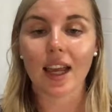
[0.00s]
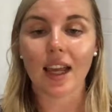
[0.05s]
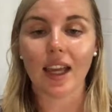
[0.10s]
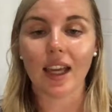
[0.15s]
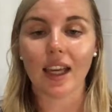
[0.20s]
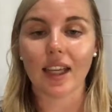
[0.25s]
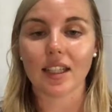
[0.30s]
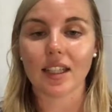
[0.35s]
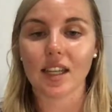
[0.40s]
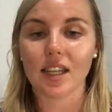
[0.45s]

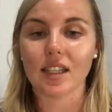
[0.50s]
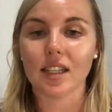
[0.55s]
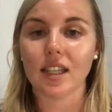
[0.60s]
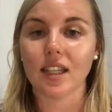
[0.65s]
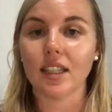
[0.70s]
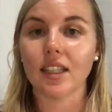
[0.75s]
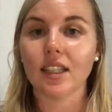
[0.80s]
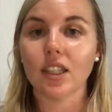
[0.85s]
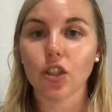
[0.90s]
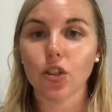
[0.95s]
It is
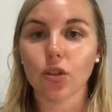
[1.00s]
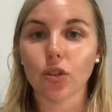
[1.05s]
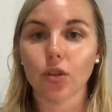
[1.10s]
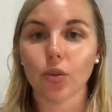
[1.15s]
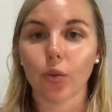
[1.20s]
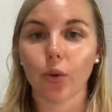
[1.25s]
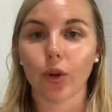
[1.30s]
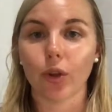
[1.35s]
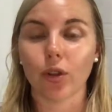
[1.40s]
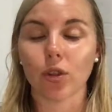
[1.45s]
a citrus
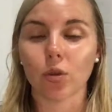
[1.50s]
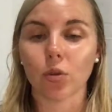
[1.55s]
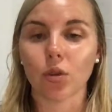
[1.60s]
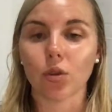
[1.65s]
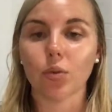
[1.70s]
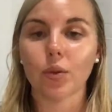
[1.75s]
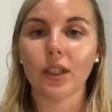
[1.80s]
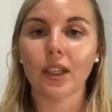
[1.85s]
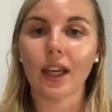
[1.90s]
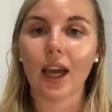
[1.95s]
oil, so
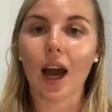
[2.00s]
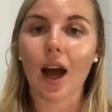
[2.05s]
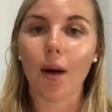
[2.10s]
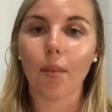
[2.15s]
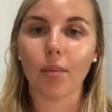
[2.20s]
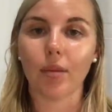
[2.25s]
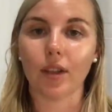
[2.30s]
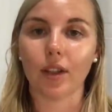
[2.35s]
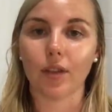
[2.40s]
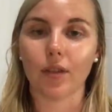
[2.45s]
it's really
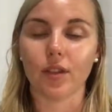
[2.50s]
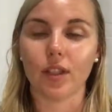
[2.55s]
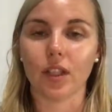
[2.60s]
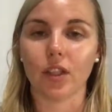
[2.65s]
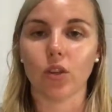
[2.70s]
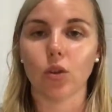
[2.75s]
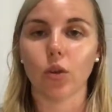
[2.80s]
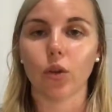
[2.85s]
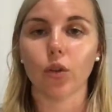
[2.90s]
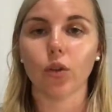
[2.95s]

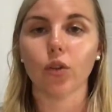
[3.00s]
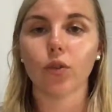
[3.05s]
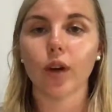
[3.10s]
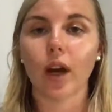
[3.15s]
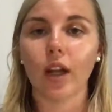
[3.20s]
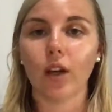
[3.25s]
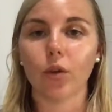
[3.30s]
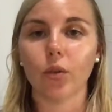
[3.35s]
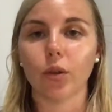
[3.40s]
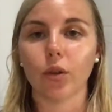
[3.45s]
uplifting. So a
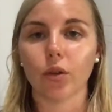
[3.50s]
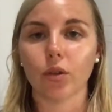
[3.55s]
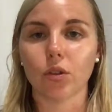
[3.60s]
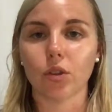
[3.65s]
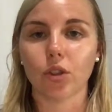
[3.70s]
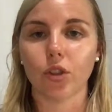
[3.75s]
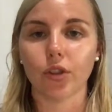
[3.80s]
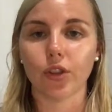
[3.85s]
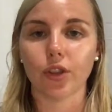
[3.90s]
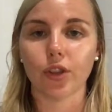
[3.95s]
great oil
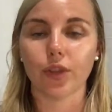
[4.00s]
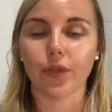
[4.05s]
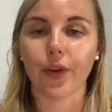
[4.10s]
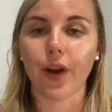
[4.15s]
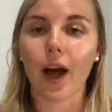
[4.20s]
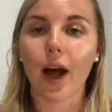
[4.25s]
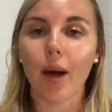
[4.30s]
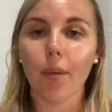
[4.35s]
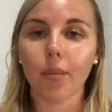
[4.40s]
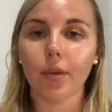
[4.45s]
to use for
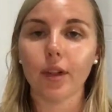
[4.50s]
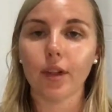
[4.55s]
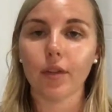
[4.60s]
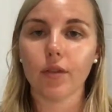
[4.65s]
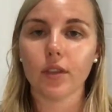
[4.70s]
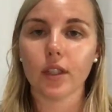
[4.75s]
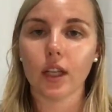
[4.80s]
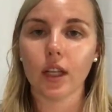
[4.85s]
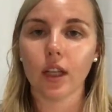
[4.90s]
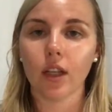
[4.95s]

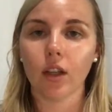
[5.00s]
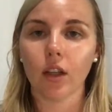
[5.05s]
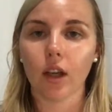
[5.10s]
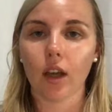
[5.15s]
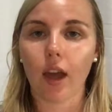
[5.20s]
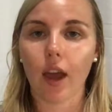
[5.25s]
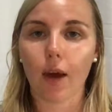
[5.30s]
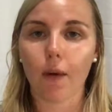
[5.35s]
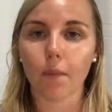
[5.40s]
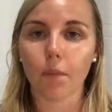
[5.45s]
uplifting
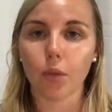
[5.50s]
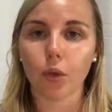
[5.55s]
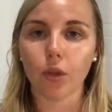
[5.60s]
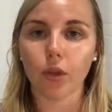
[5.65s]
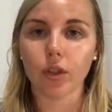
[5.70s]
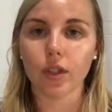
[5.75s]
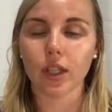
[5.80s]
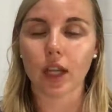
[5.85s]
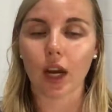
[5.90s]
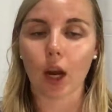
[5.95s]
our
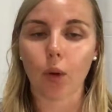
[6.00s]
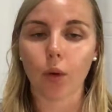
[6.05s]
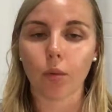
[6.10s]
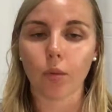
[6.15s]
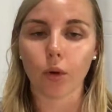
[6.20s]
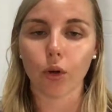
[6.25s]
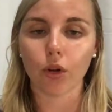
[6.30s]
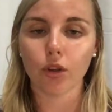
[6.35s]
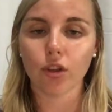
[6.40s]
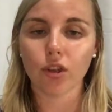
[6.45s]
moods and our
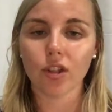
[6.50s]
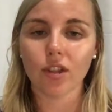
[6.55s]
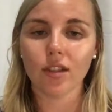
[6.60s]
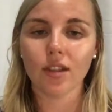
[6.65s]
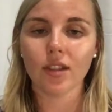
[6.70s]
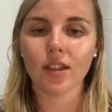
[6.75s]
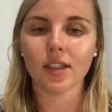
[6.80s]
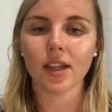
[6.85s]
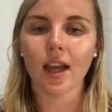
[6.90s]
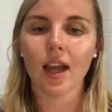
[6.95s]

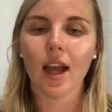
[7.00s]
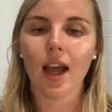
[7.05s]
emotions.